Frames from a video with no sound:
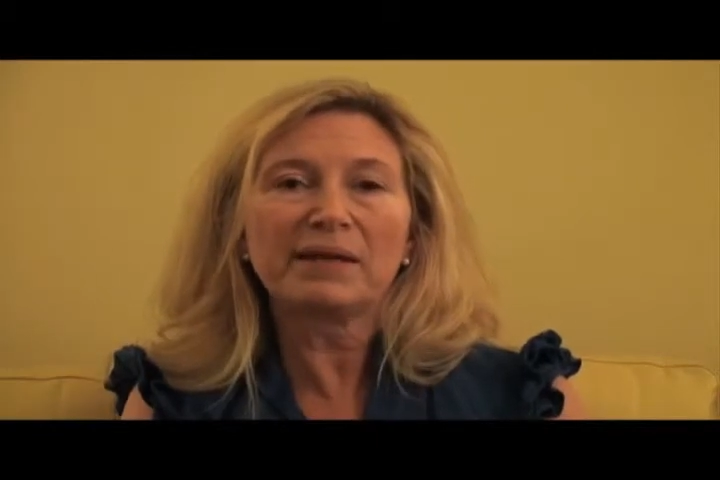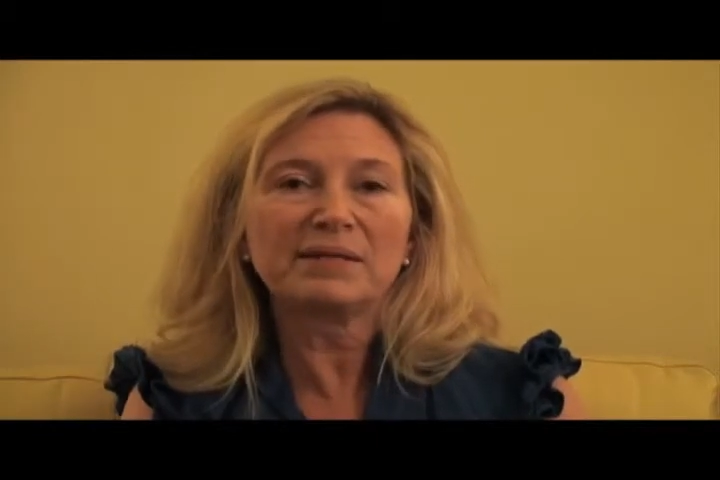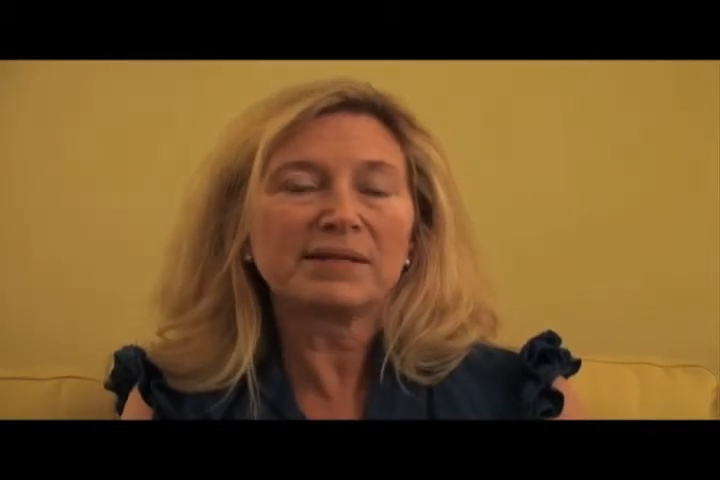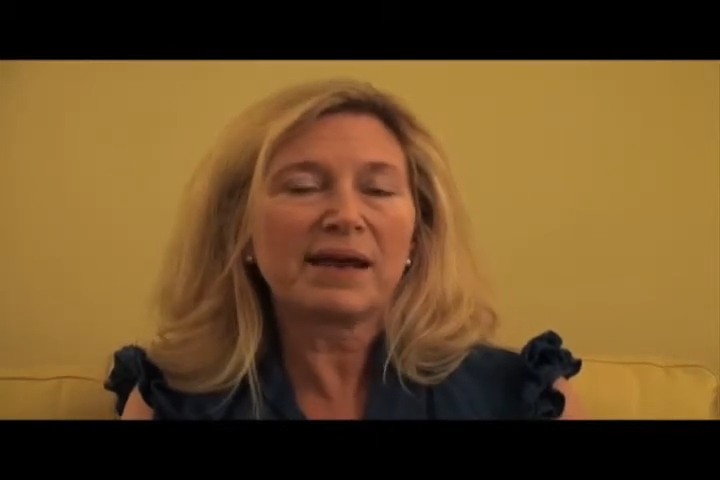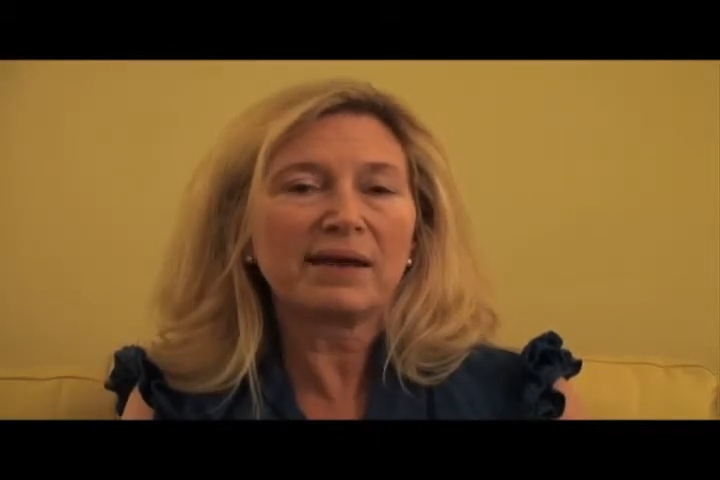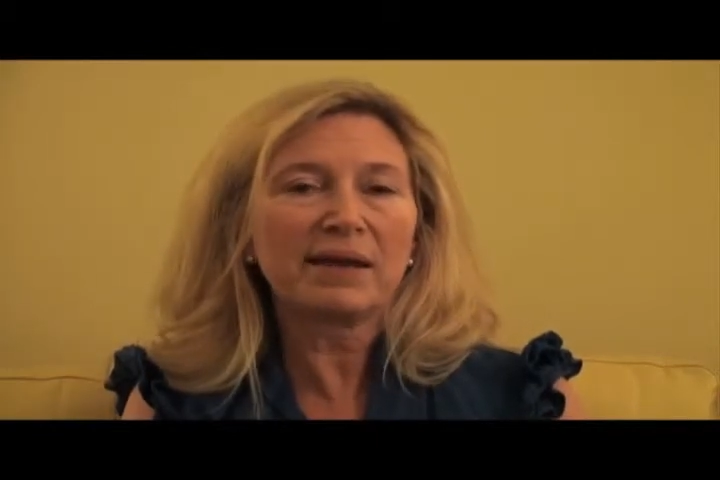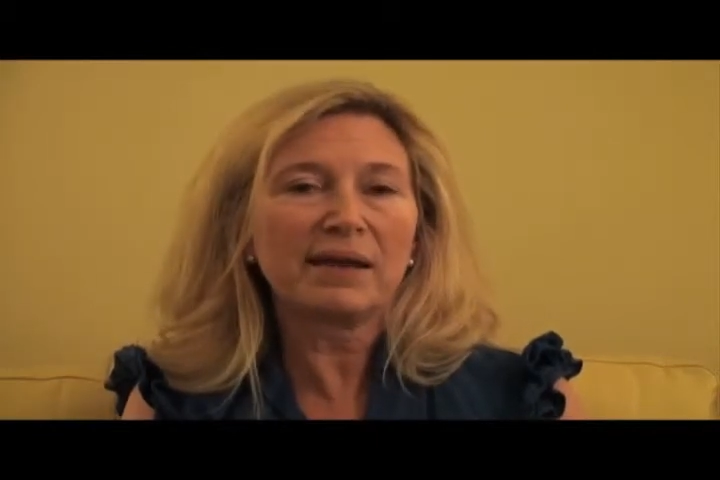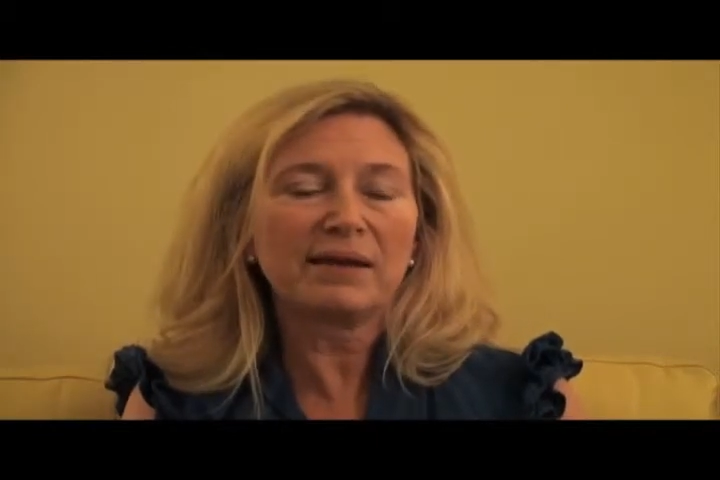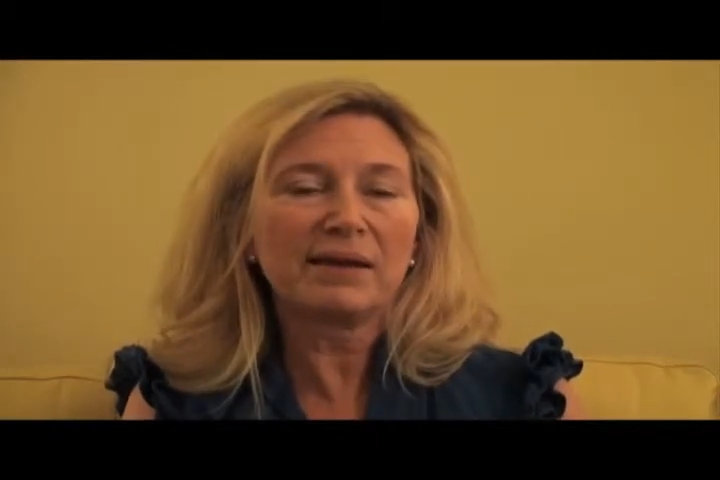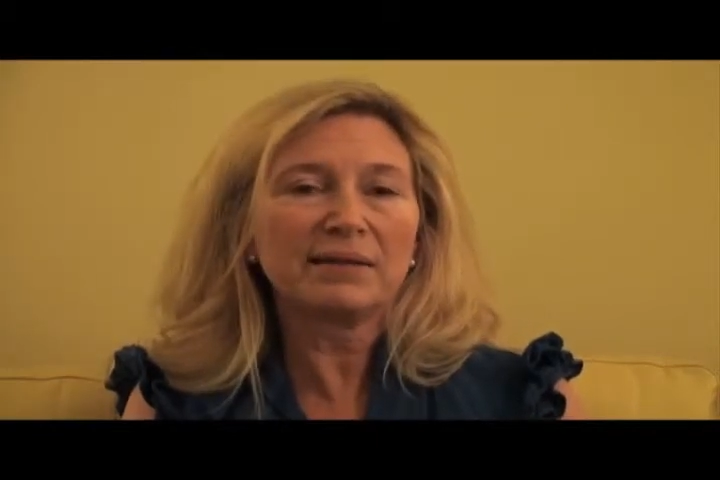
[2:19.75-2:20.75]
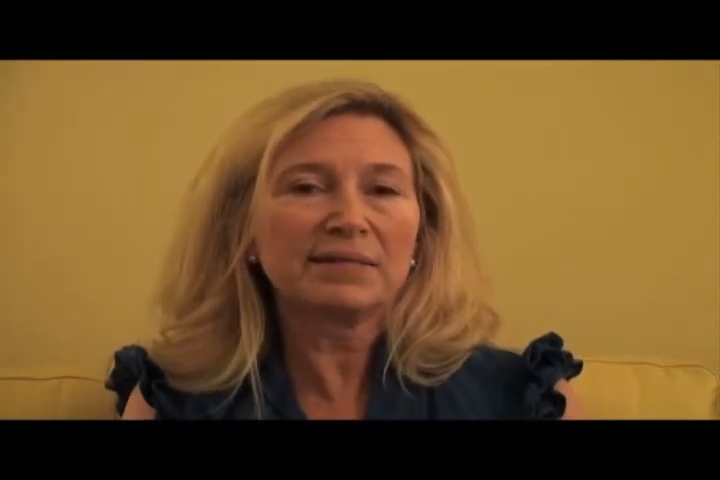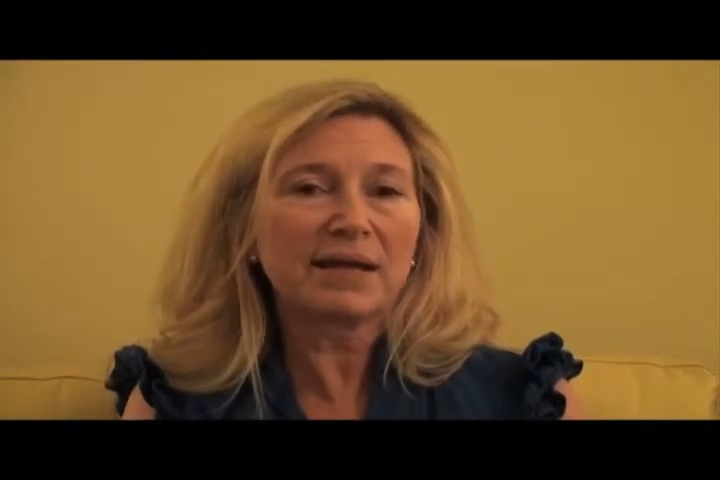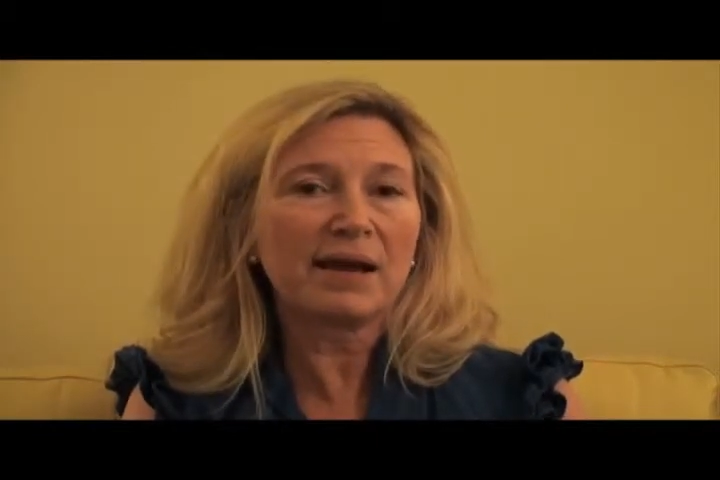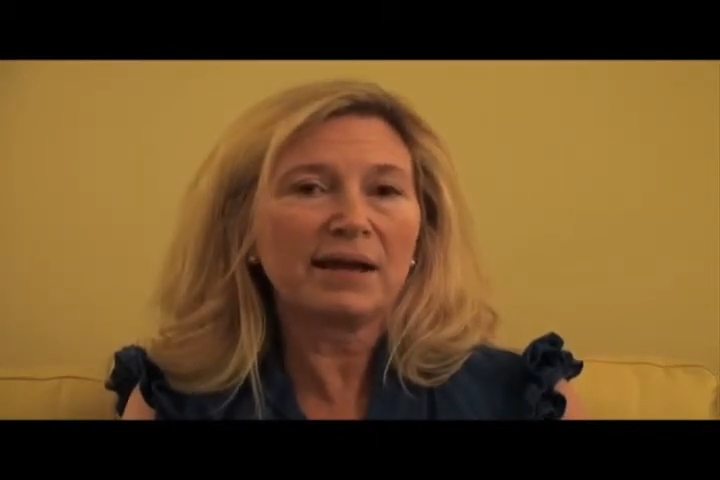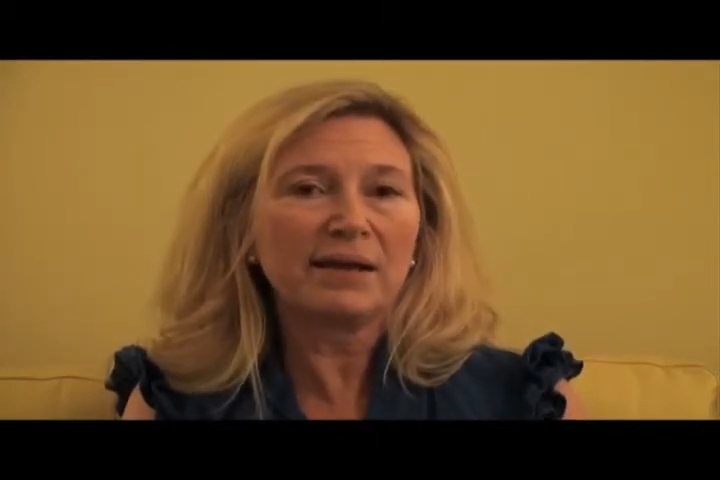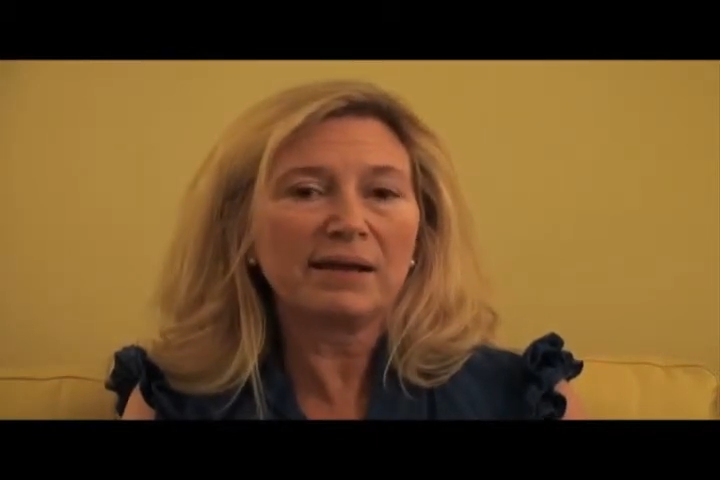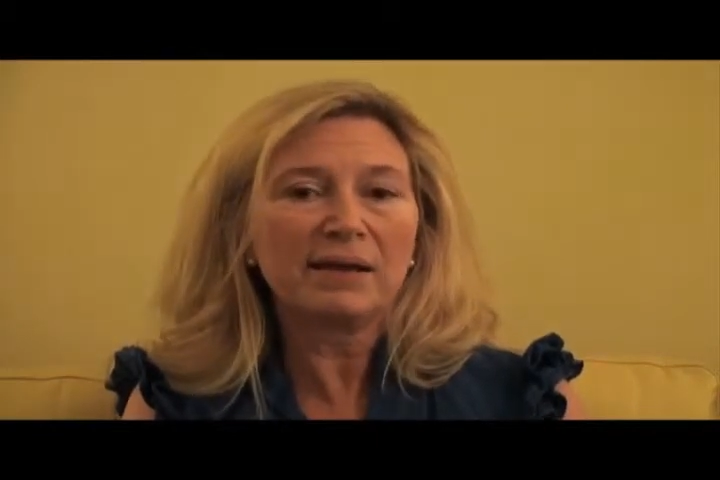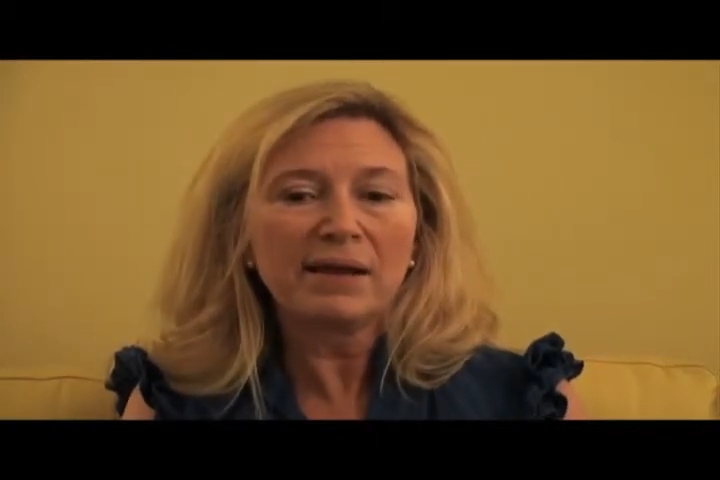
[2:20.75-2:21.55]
attack and anxiety,